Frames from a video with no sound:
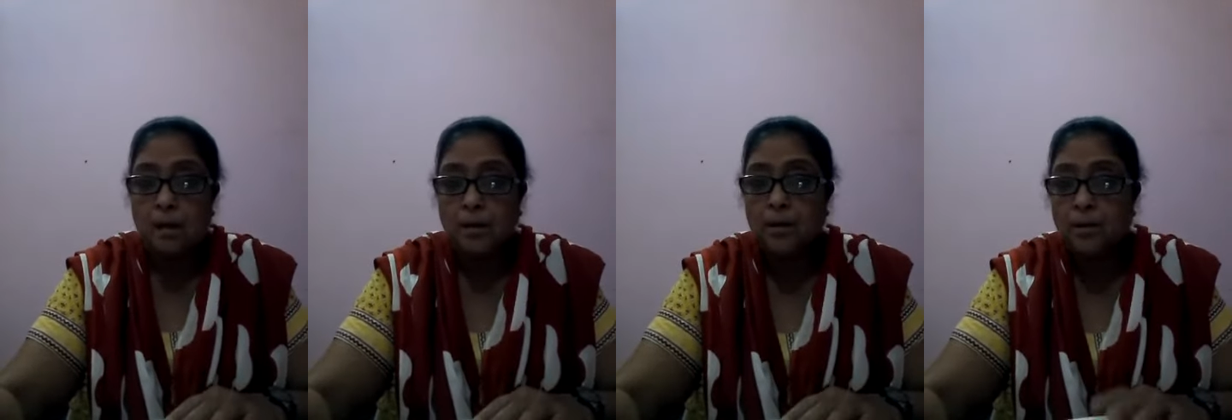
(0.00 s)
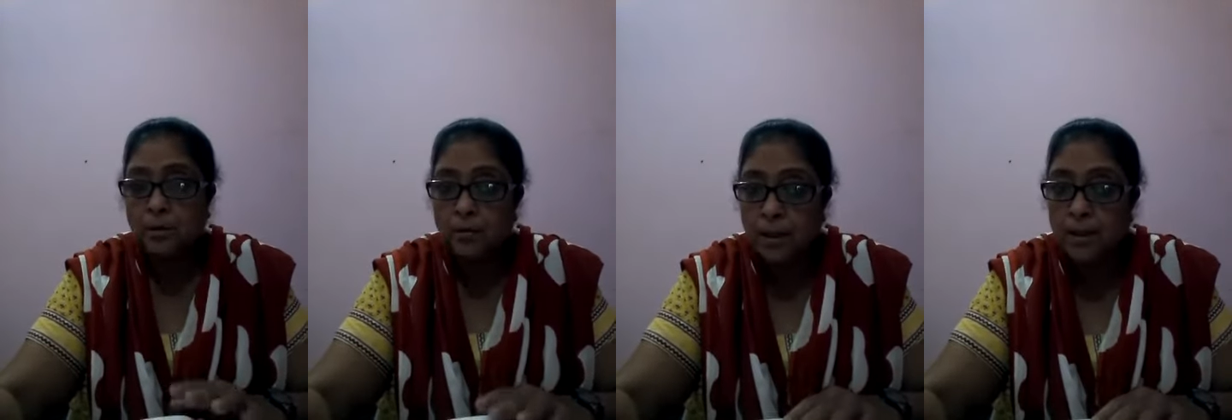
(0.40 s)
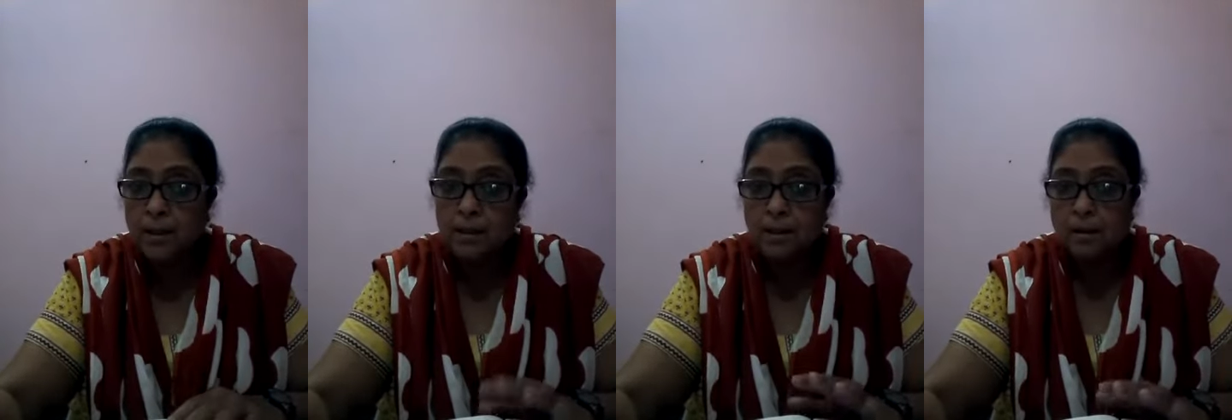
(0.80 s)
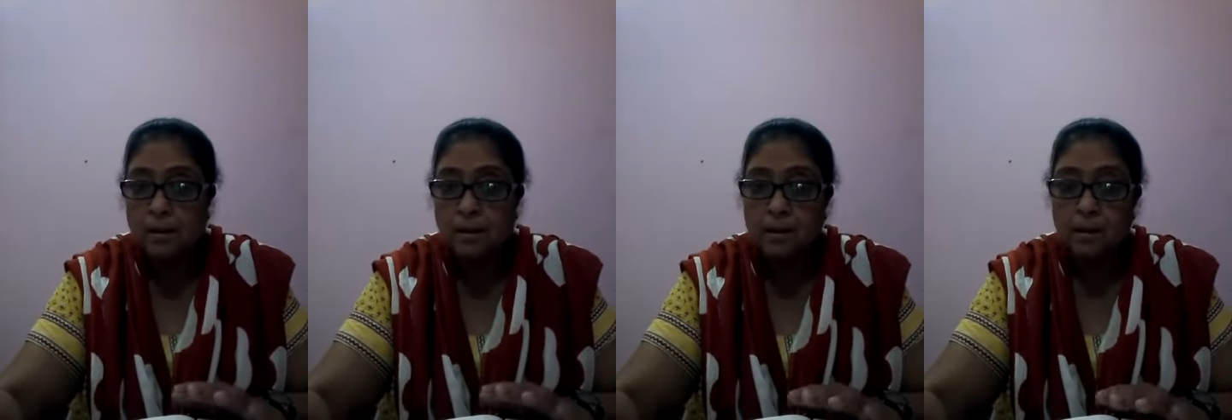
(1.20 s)
So, students,
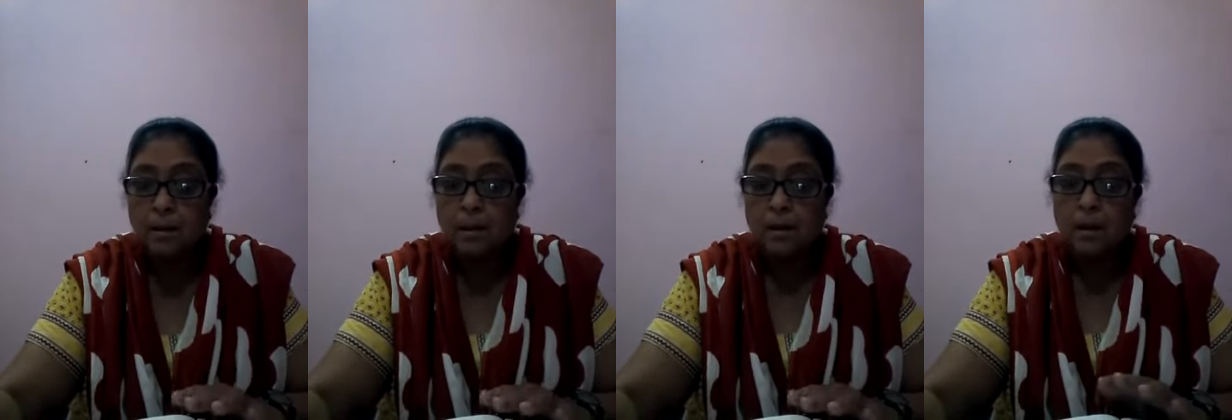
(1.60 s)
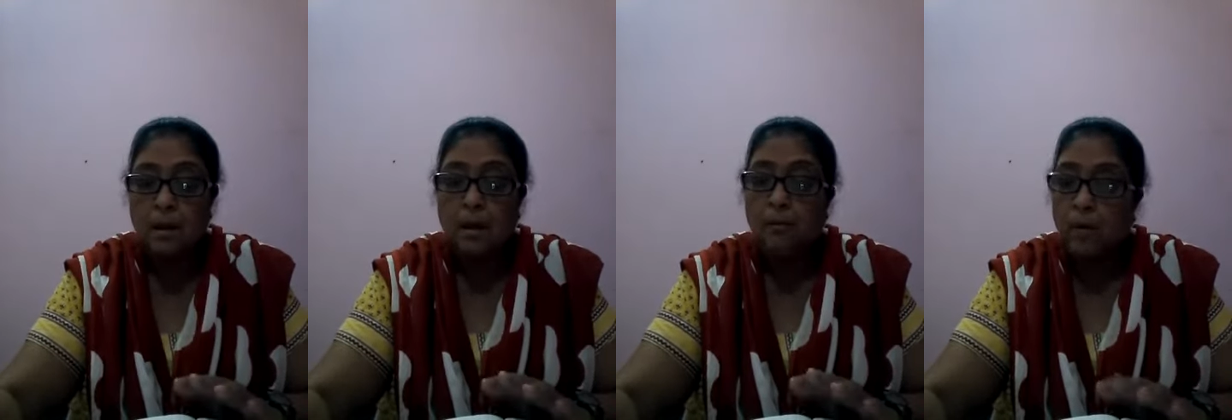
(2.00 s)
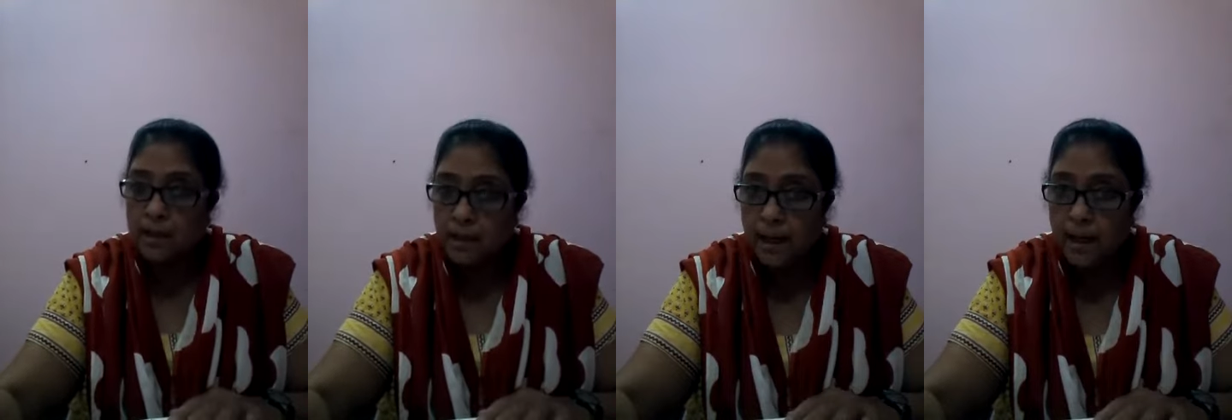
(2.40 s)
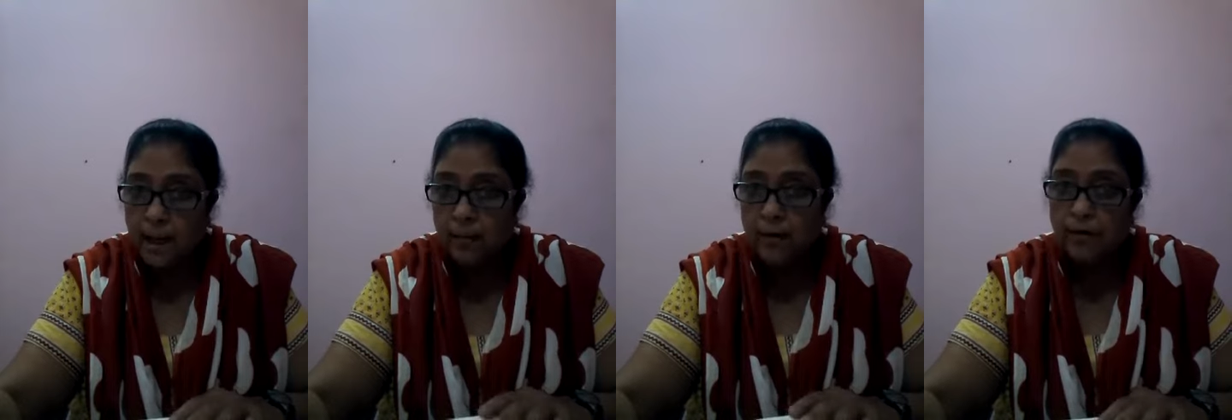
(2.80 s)
once again
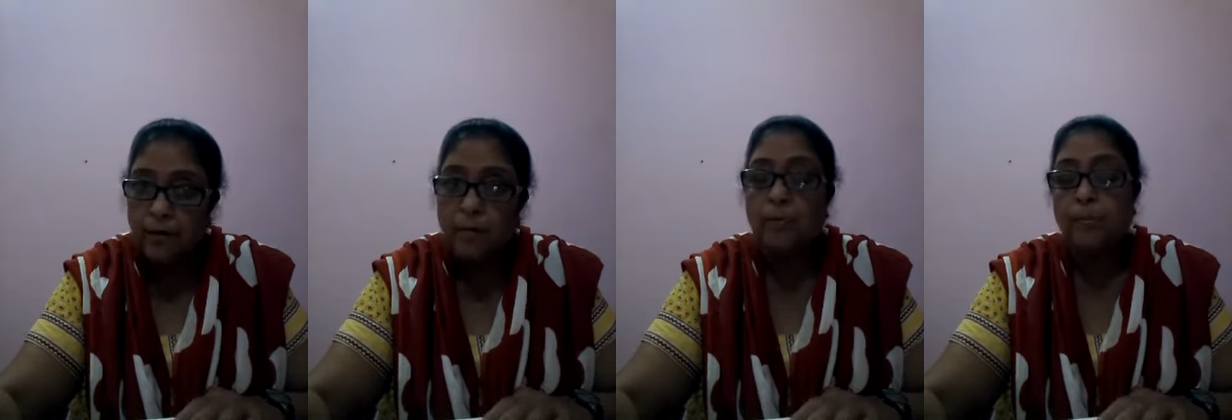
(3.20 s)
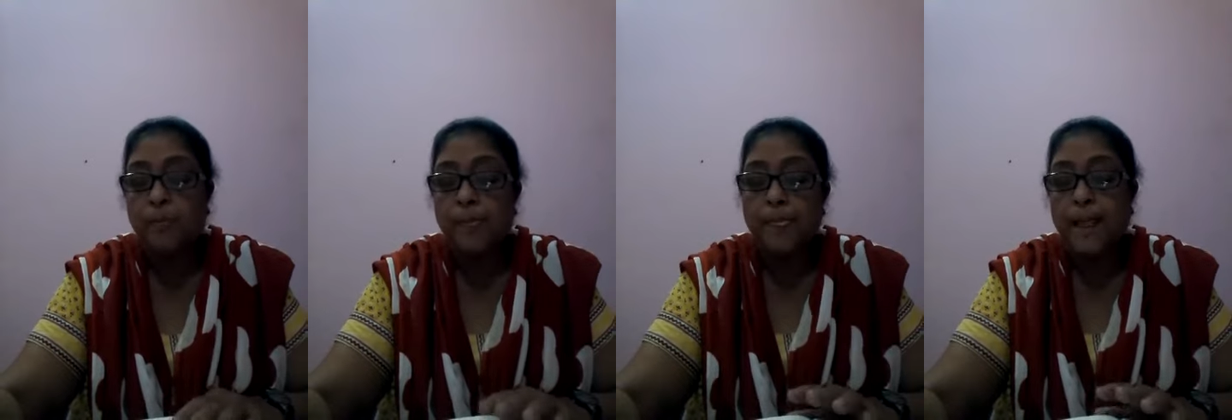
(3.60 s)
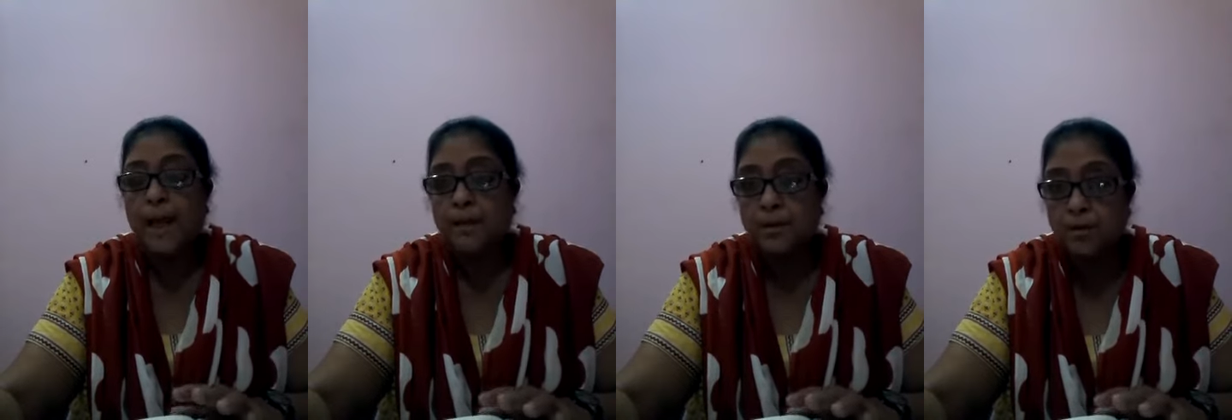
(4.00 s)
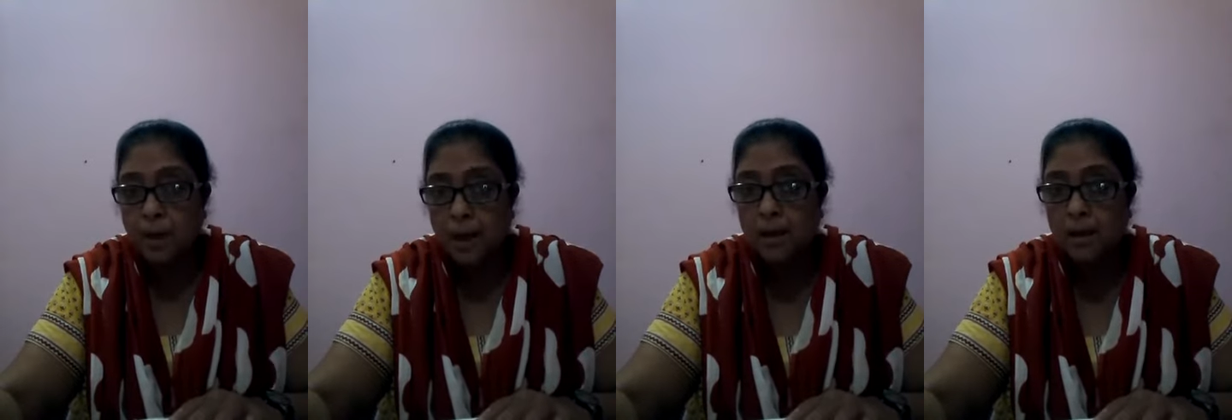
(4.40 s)
I am with you, and today